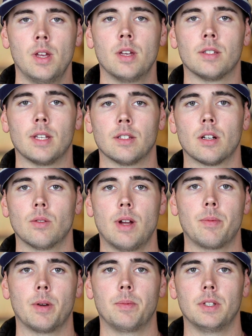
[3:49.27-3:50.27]
So that's going to wrap
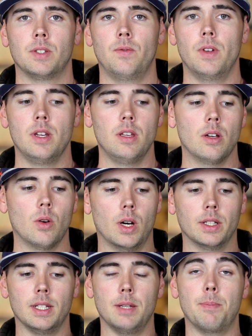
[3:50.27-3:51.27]
up this video
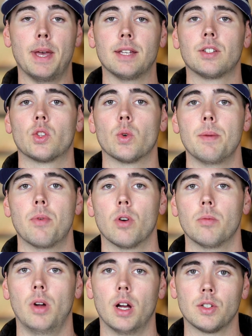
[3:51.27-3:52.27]
on the best 3
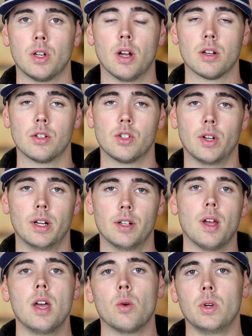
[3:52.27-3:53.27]
portable oxygen concentrators.
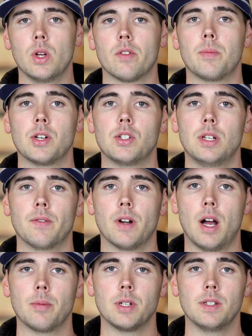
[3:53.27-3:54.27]
We do have a bunch of different
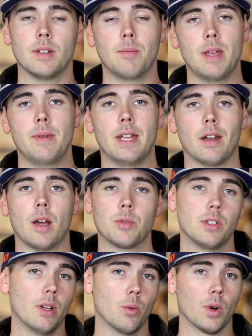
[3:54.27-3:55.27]
options, and maybe an
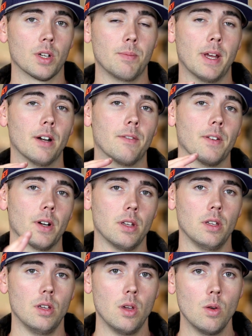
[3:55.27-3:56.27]
option that works better for
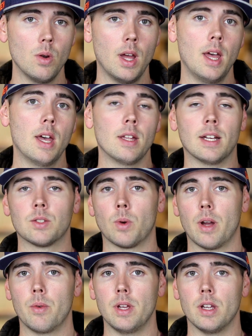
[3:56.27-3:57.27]
you. That's
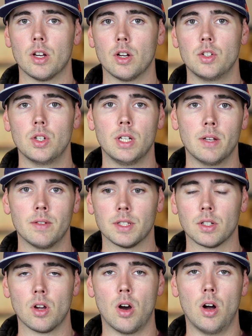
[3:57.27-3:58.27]
why we encourage you to give us a
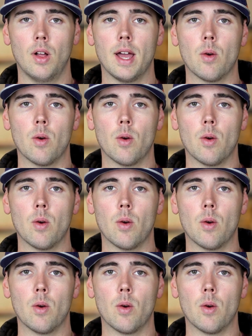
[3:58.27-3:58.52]
call at